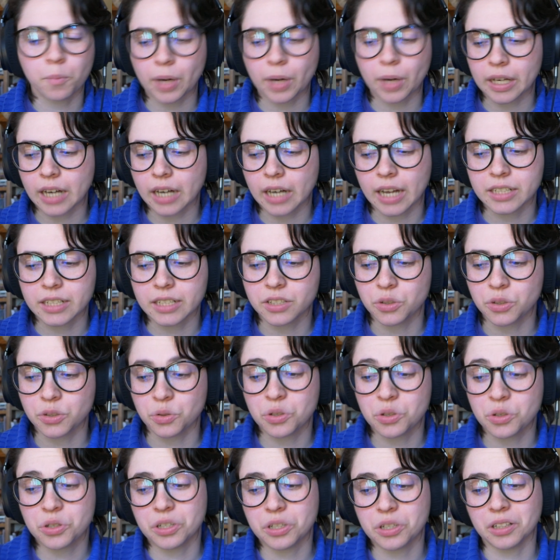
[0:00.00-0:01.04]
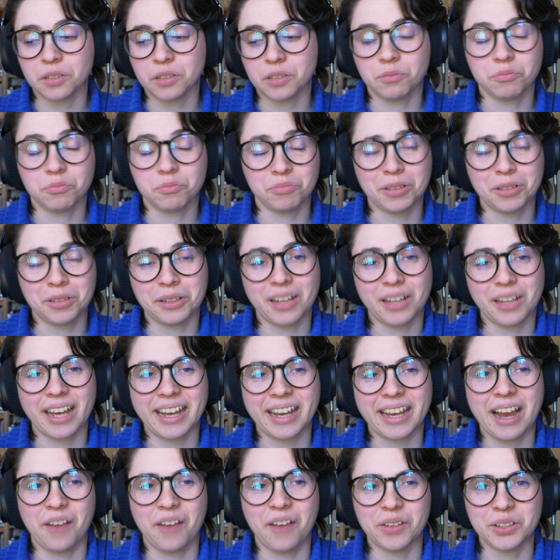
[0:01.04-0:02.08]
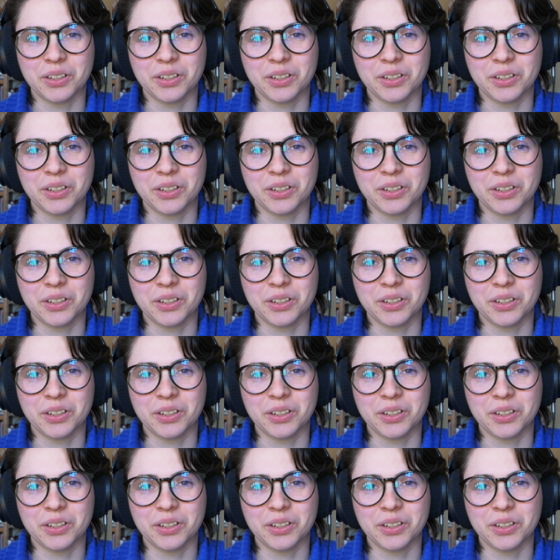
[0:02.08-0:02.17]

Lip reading: but I do still really like how it